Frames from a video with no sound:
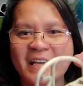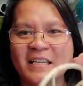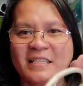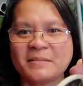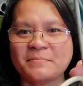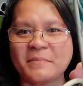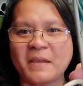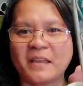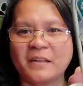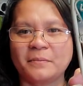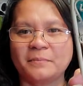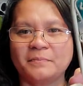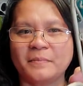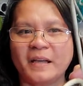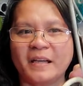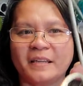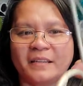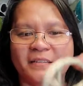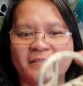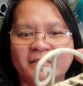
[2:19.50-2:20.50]
it's made of
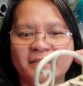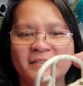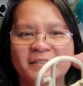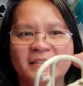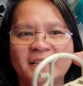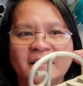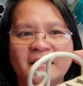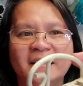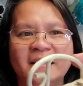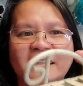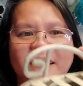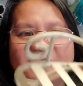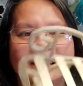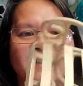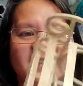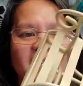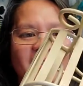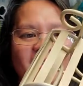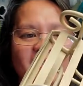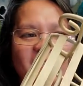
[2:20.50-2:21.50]
metal
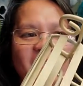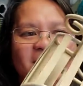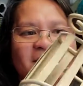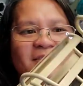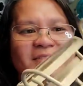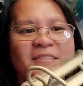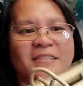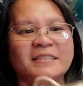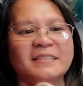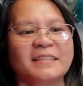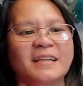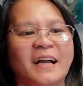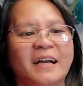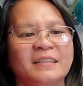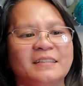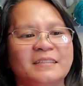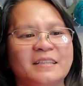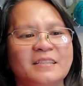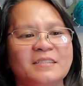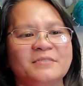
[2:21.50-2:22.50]
and i also just got
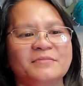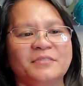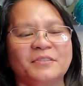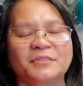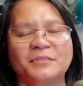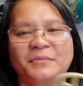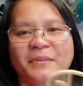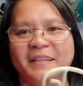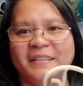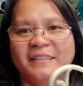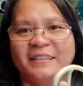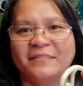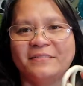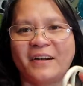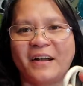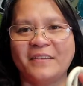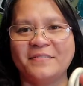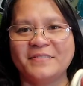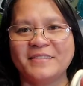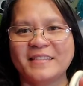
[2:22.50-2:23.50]
this for
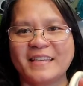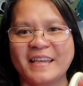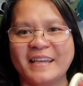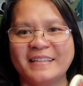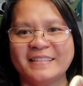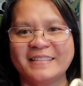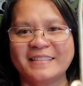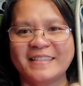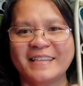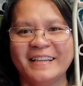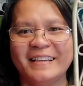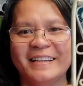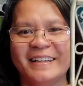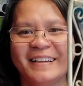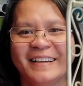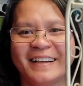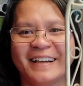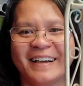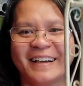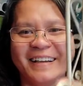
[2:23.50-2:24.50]
25 cents
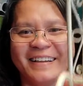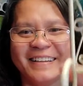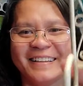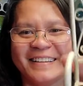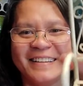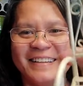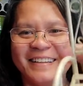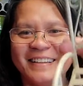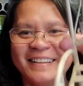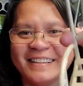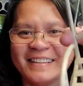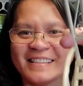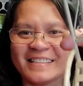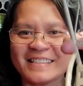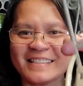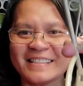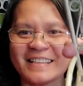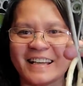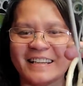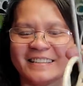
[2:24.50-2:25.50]

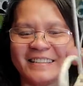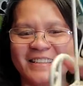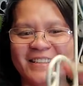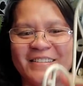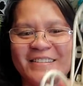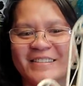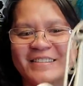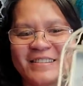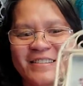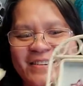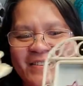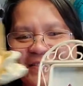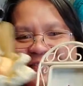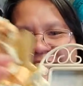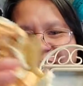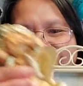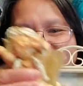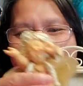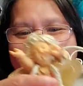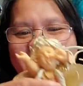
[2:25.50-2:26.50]
isn't that cute
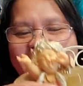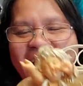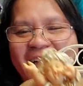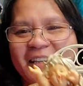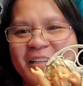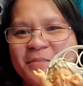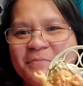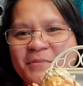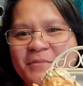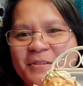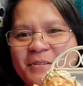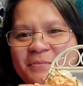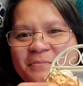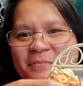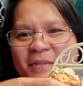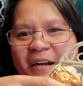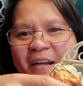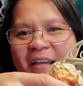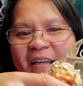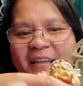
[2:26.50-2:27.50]
so i could put
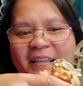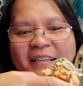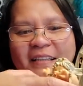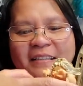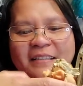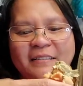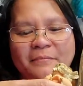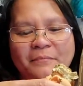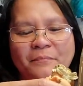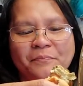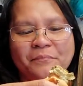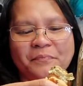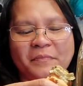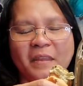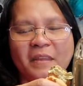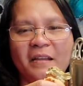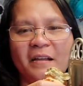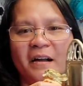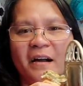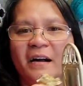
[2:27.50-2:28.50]
my
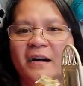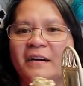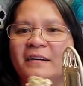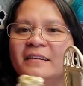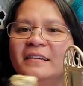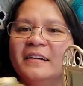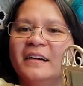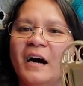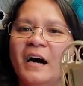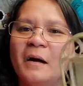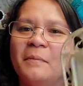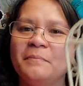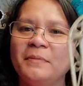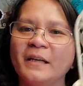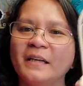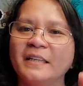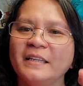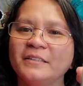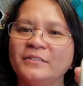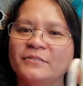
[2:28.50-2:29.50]
uh, I'm
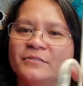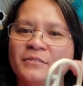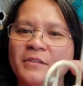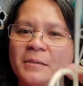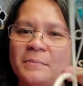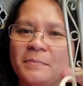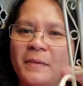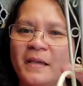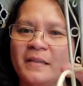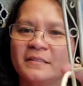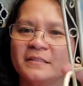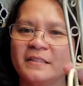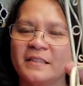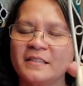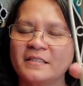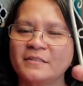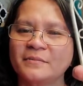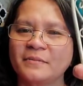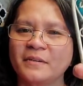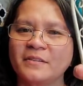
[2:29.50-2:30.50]
planning to repaint
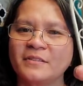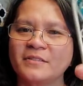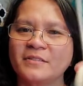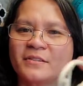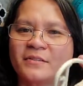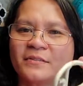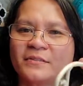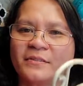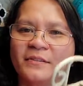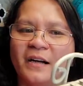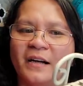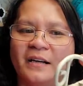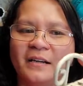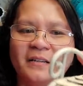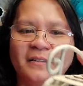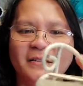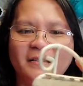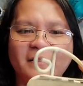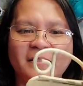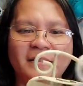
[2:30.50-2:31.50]
this one so
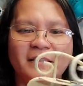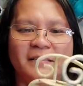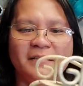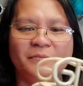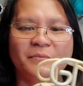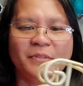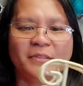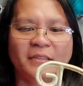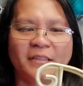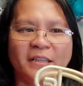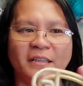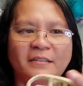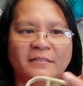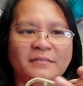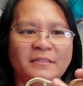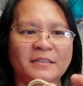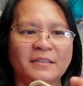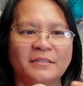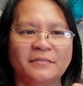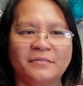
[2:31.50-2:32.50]
uh, it will give
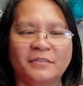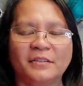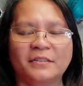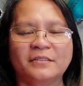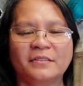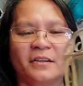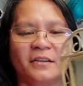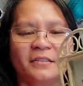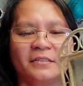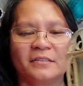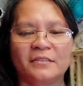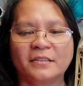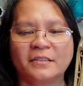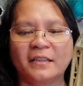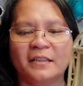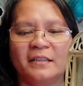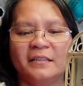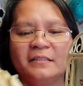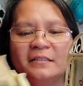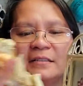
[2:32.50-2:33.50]
a different color
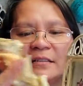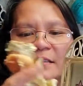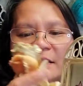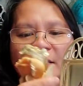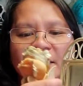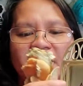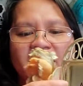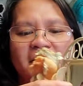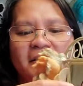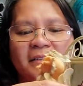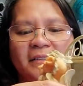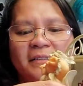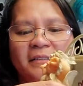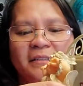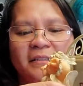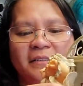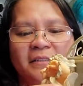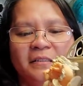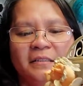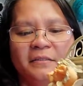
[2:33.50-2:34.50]
and uh,
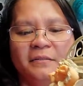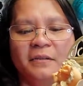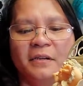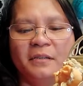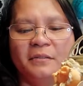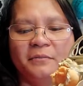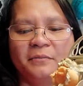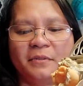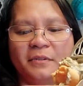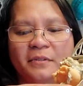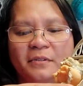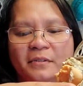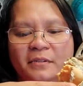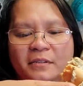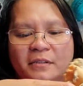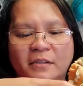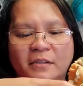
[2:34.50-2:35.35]
it will